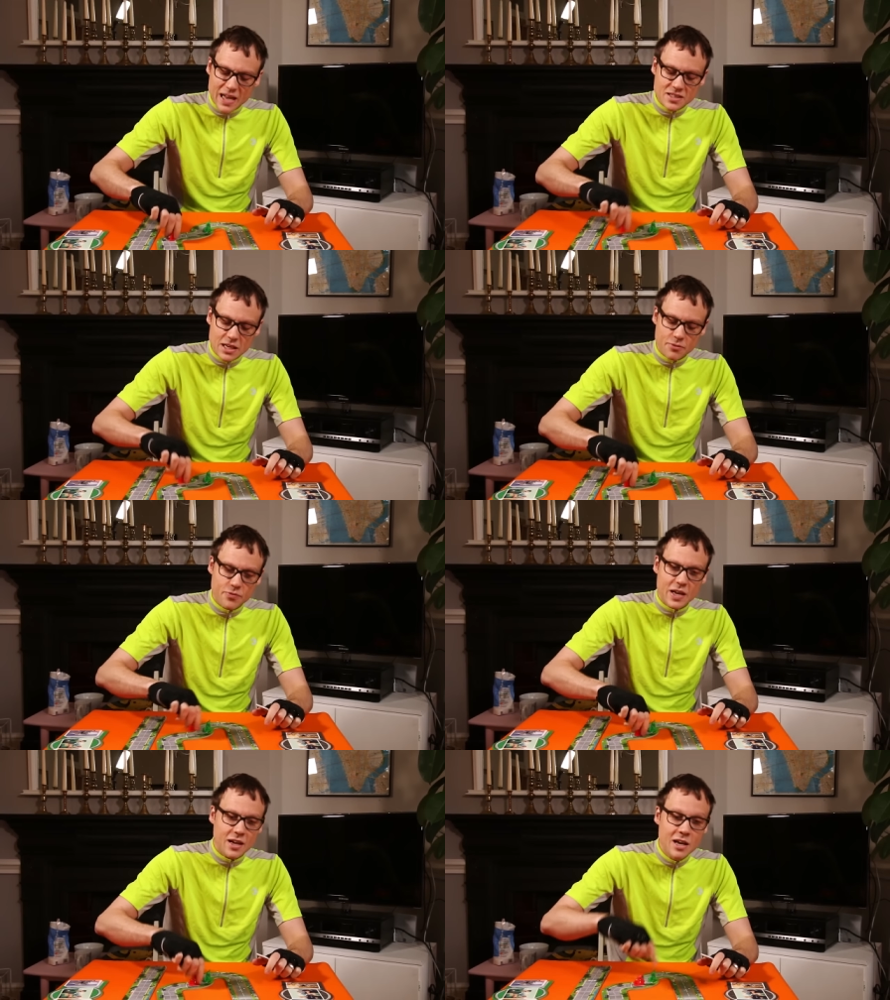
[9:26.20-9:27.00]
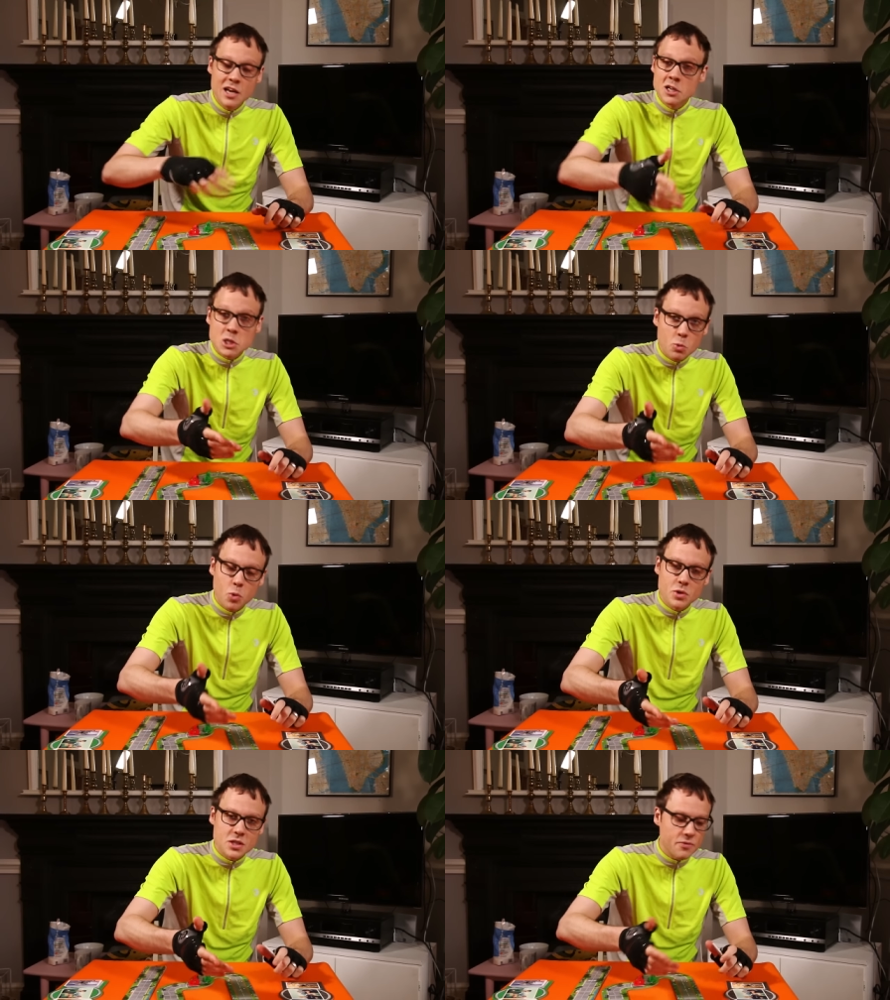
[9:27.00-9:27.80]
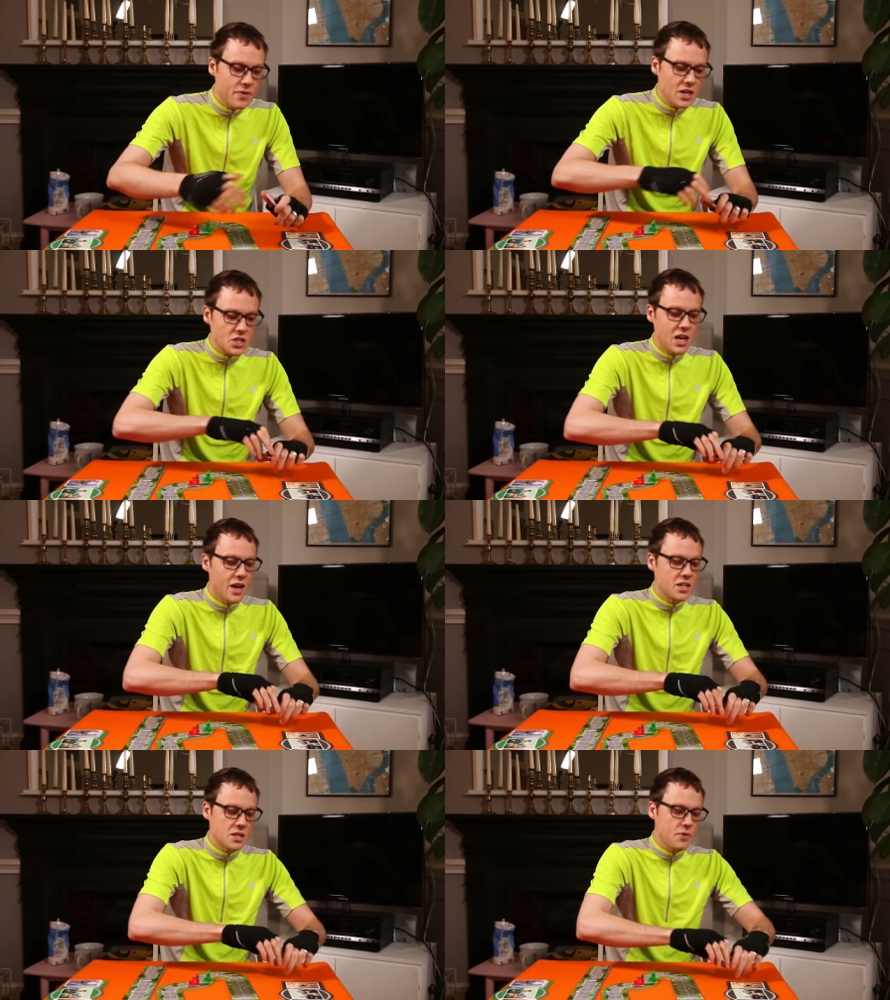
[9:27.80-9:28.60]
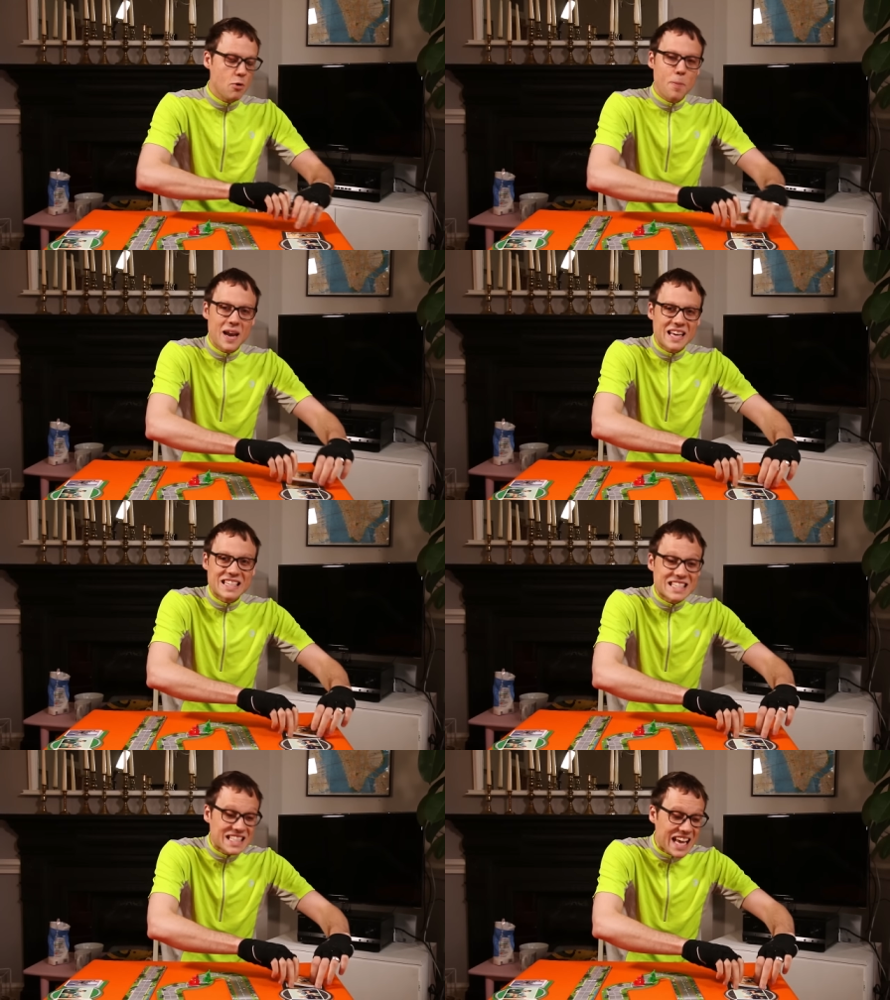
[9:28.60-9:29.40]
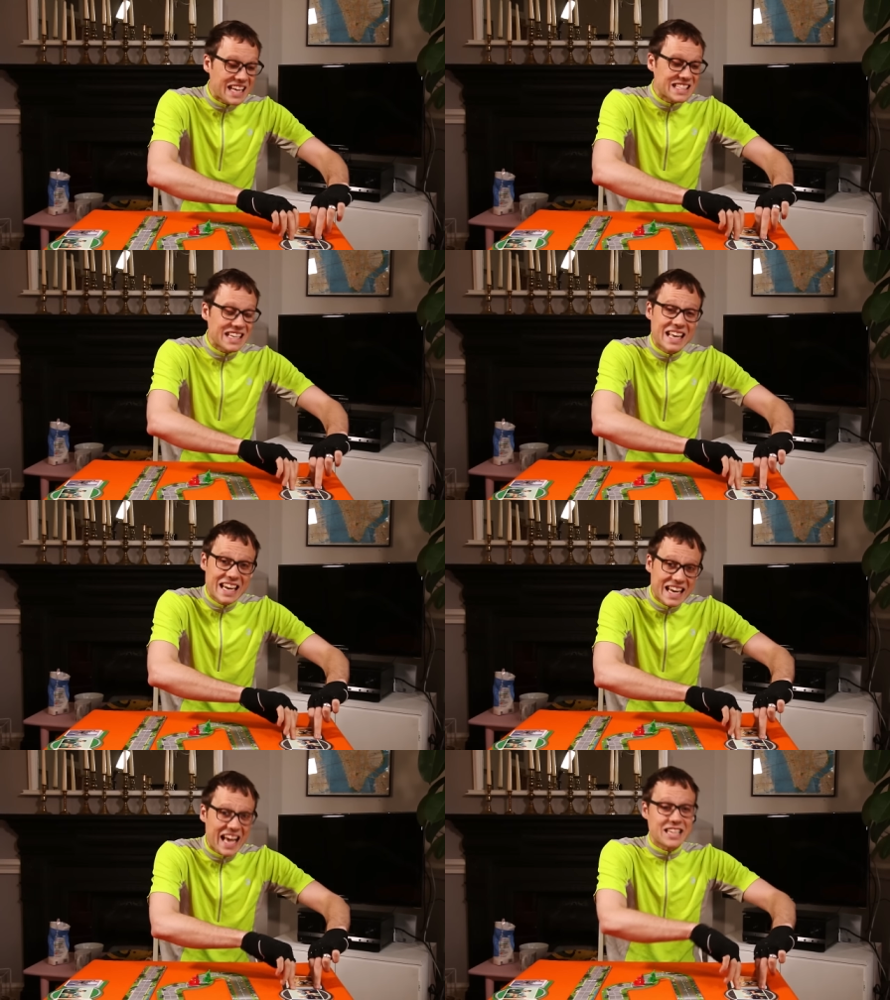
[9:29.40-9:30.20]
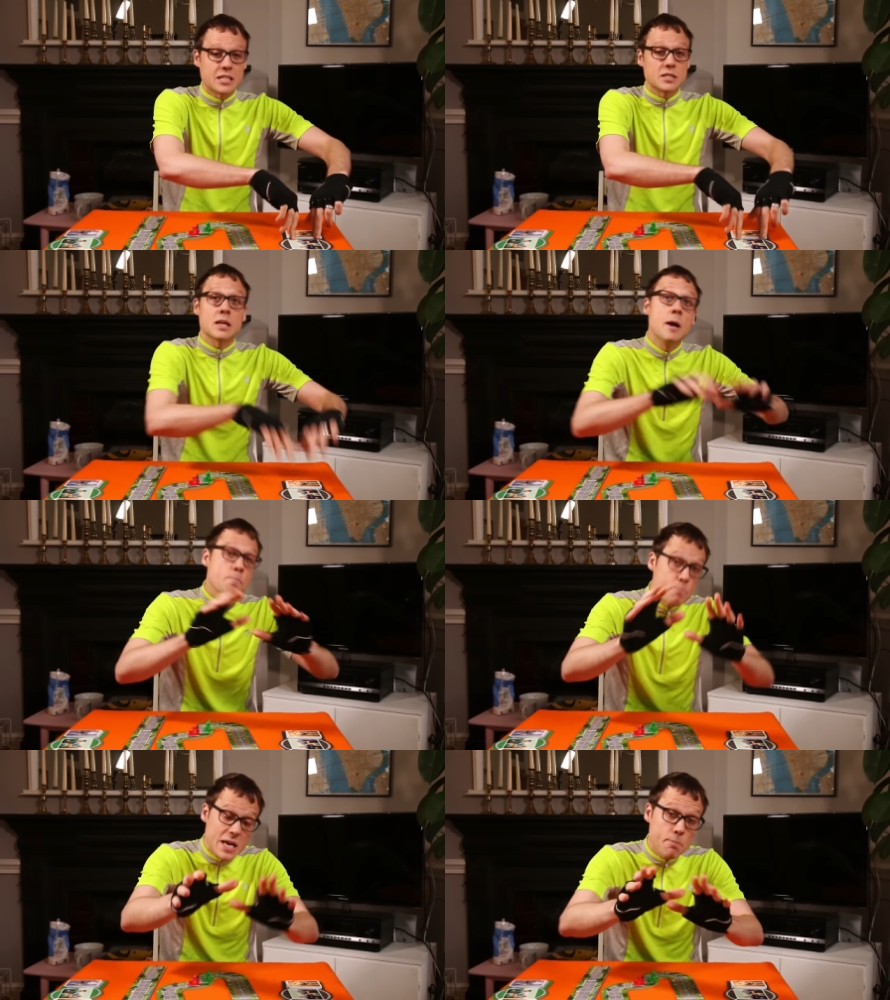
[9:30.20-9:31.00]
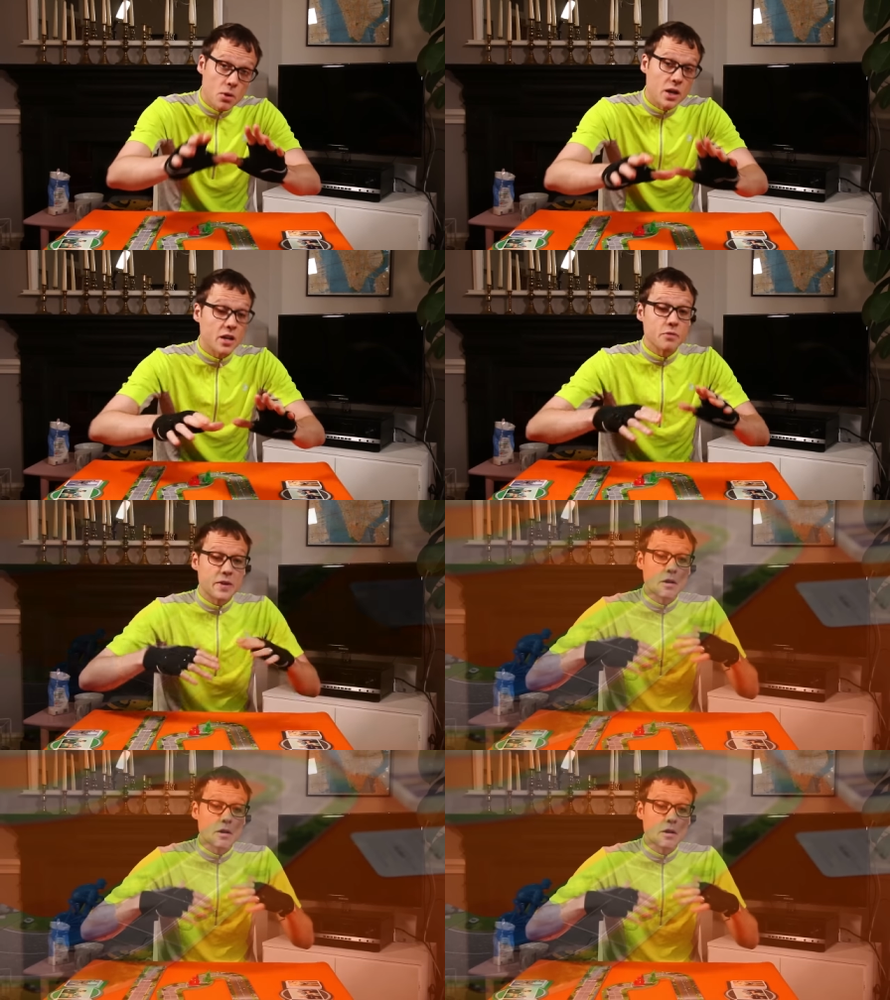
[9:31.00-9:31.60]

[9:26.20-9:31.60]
plastic figure towards a finish line as if you're playing snakes and ladders. People are going to